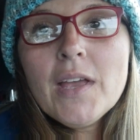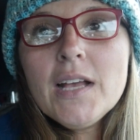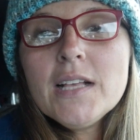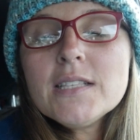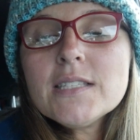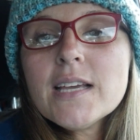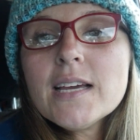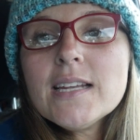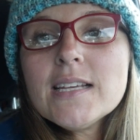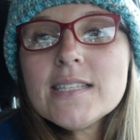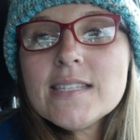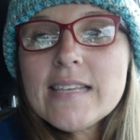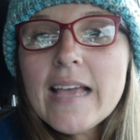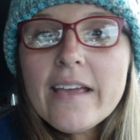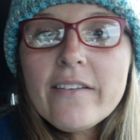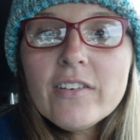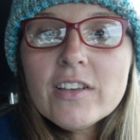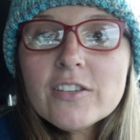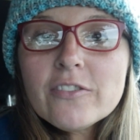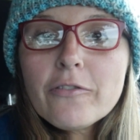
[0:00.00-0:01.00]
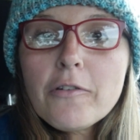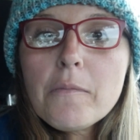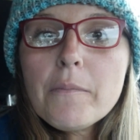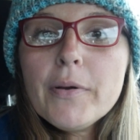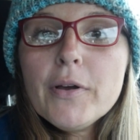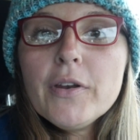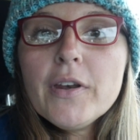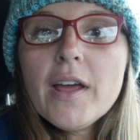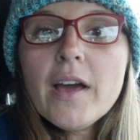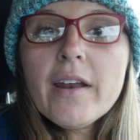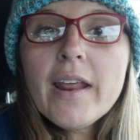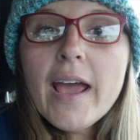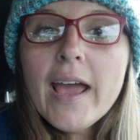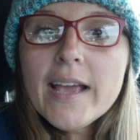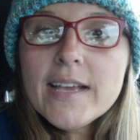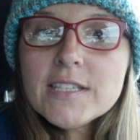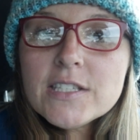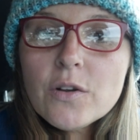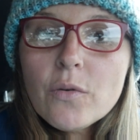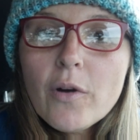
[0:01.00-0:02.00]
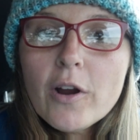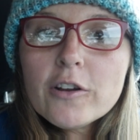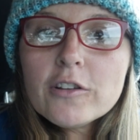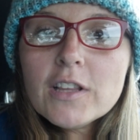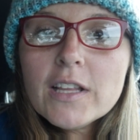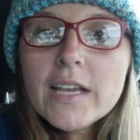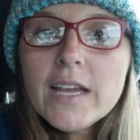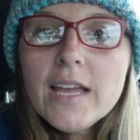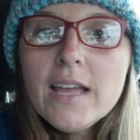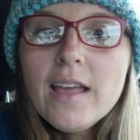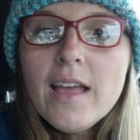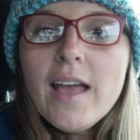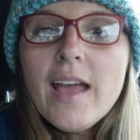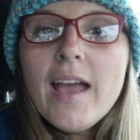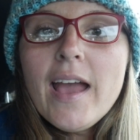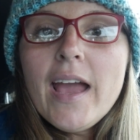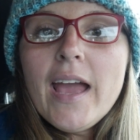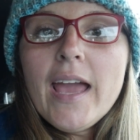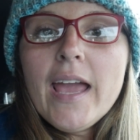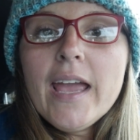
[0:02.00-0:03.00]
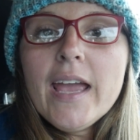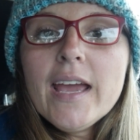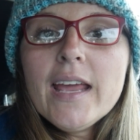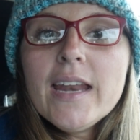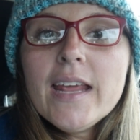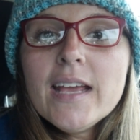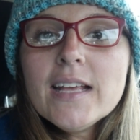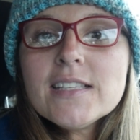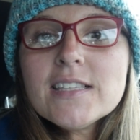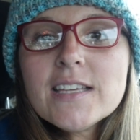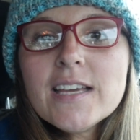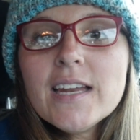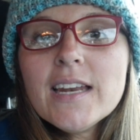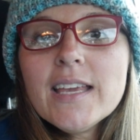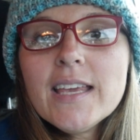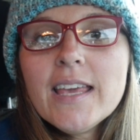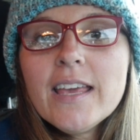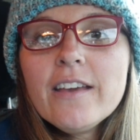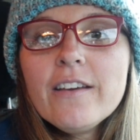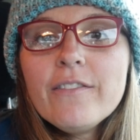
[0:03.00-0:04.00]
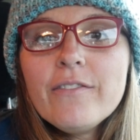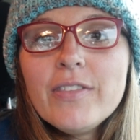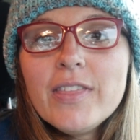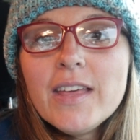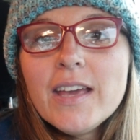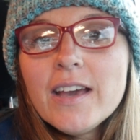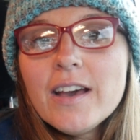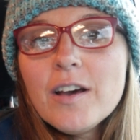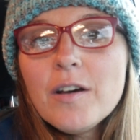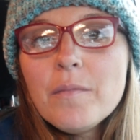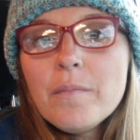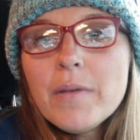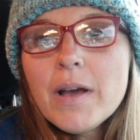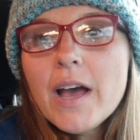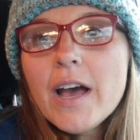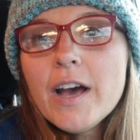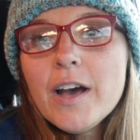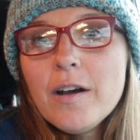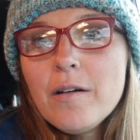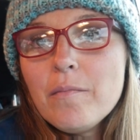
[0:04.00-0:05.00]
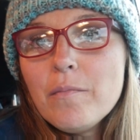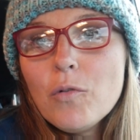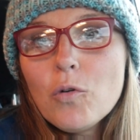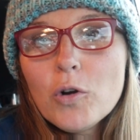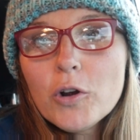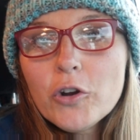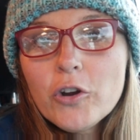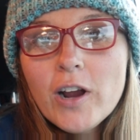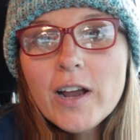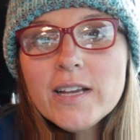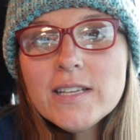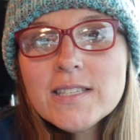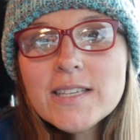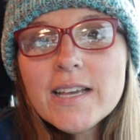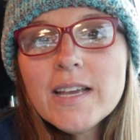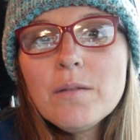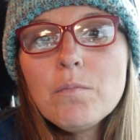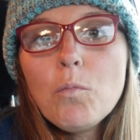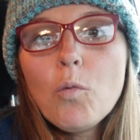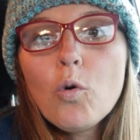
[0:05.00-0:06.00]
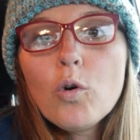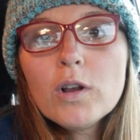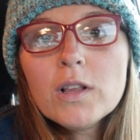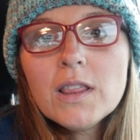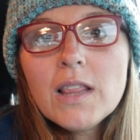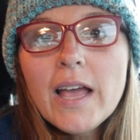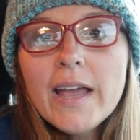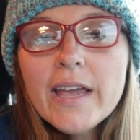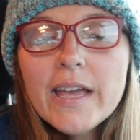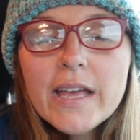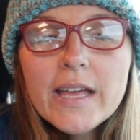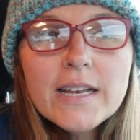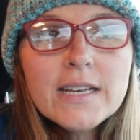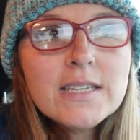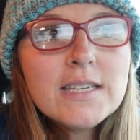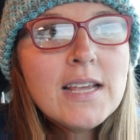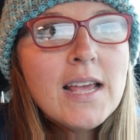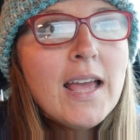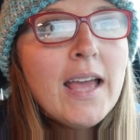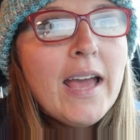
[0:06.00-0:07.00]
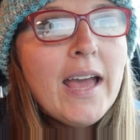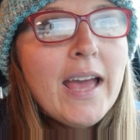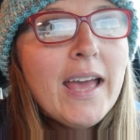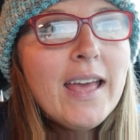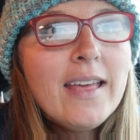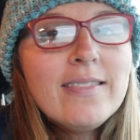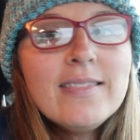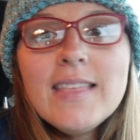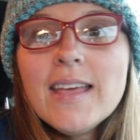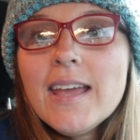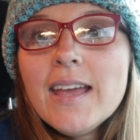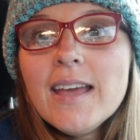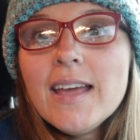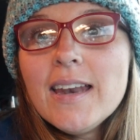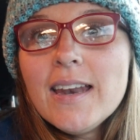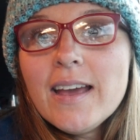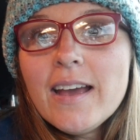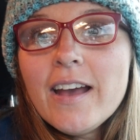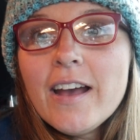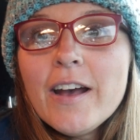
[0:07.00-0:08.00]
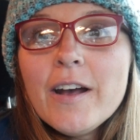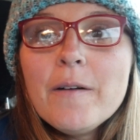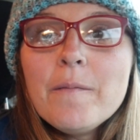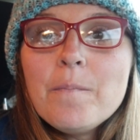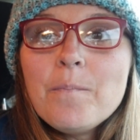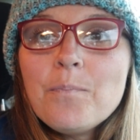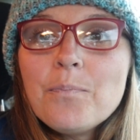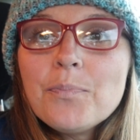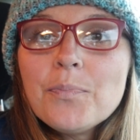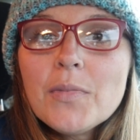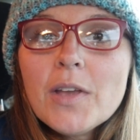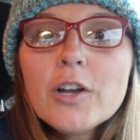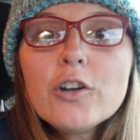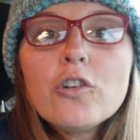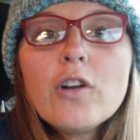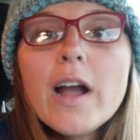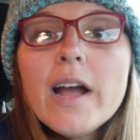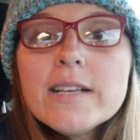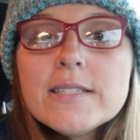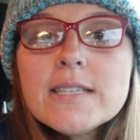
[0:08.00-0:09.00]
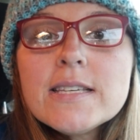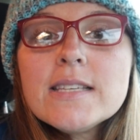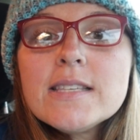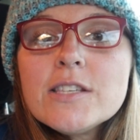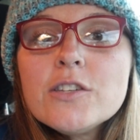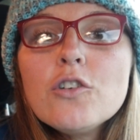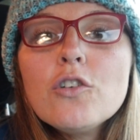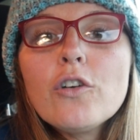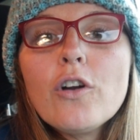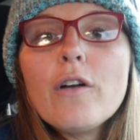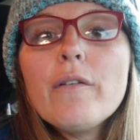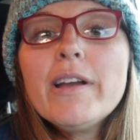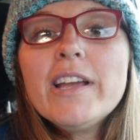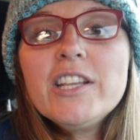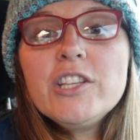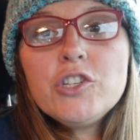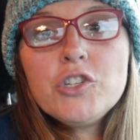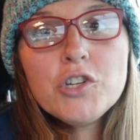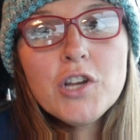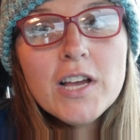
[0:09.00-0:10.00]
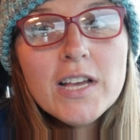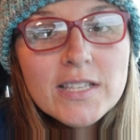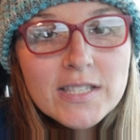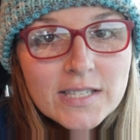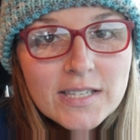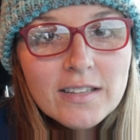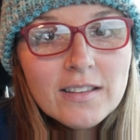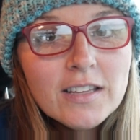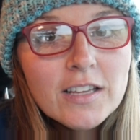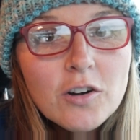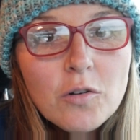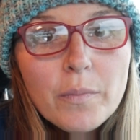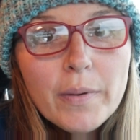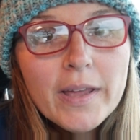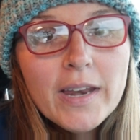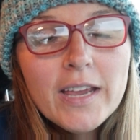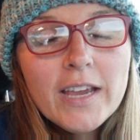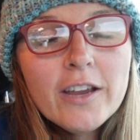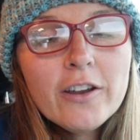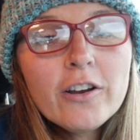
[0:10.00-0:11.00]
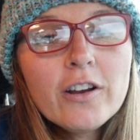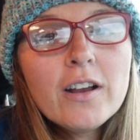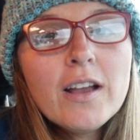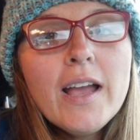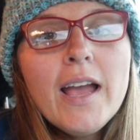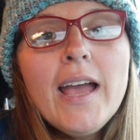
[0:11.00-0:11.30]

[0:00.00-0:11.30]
It's going to save us from putting out hay so early, and it's going to give them more grazing, more land, and then grass is still growing just a little bit here.